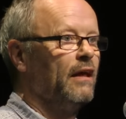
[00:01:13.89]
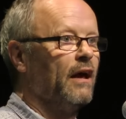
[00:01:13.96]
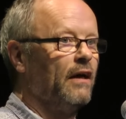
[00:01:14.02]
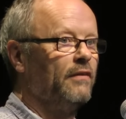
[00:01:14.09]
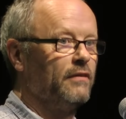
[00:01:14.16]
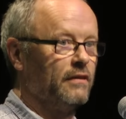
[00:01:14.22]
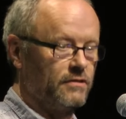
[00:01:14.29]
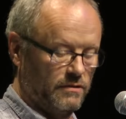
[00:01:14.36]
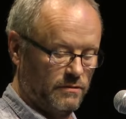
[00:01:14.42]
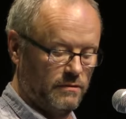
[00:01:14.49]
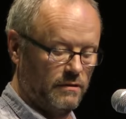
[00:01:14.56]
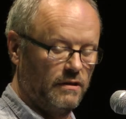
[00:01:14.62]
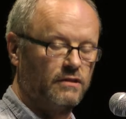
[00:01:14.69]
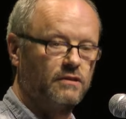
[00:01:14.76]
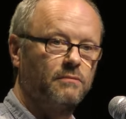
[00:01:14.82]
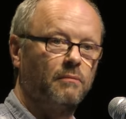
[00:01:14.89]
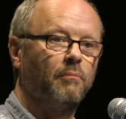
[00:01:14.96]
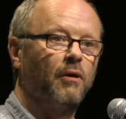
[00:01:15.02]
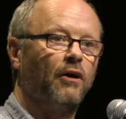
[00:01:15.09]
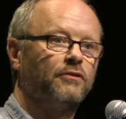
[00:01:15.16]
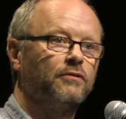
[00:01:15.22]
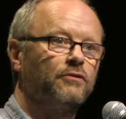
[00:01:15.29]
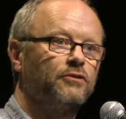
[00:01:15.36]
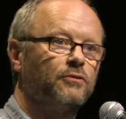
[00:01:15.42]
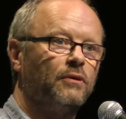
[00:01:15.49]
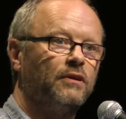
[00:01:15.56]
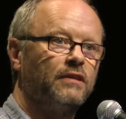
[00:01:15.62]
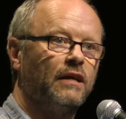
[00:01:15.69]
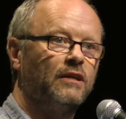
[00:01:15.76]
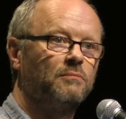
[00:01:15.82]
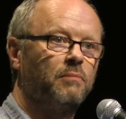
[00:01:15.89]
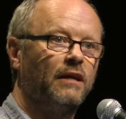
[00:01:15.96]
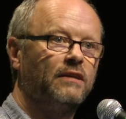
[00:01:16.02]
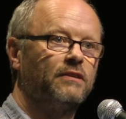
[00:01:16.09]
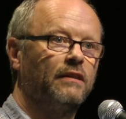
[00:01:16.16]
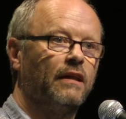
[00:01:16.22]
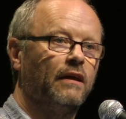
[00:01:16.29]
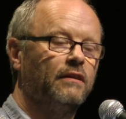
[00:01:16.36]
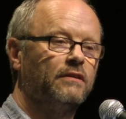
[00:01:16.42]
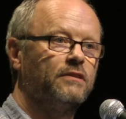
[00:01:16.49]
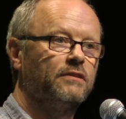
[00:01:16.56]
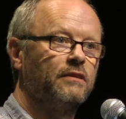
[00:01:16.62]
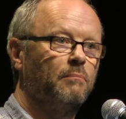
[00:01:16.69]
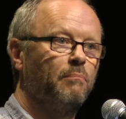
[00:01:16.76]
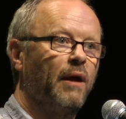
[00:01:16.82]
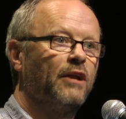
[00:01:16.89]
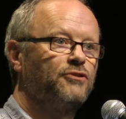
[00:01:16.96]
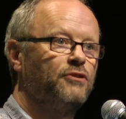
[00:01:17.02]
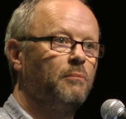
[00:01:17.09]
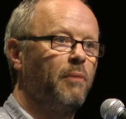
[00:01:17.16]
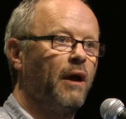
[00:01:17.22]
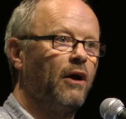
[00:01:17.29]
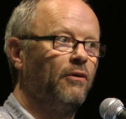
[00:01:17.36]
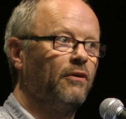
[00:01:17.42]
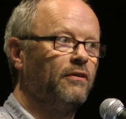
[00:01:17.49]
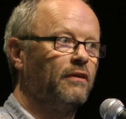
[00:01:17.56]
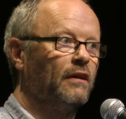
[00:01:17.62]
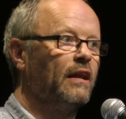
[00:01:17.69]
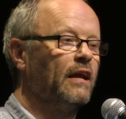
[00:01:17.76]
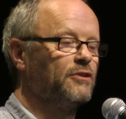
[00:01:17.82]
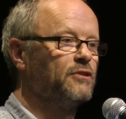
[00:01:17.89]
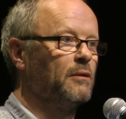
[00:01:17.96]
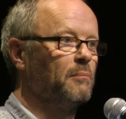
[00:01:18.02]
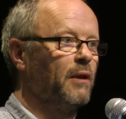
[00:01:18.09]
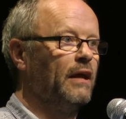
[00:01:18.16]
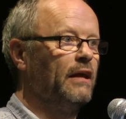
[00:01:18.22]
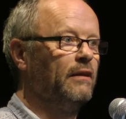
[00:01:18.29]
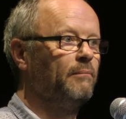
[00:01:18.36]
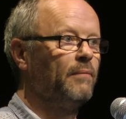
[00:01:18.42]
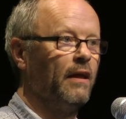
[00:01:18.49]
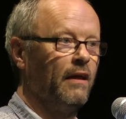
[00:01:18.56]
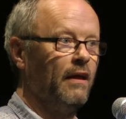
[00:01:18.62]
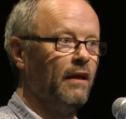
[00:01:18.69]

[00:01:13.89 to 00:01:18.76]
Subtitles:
And this part of the story takes place in that. This is a battery-powered electric plane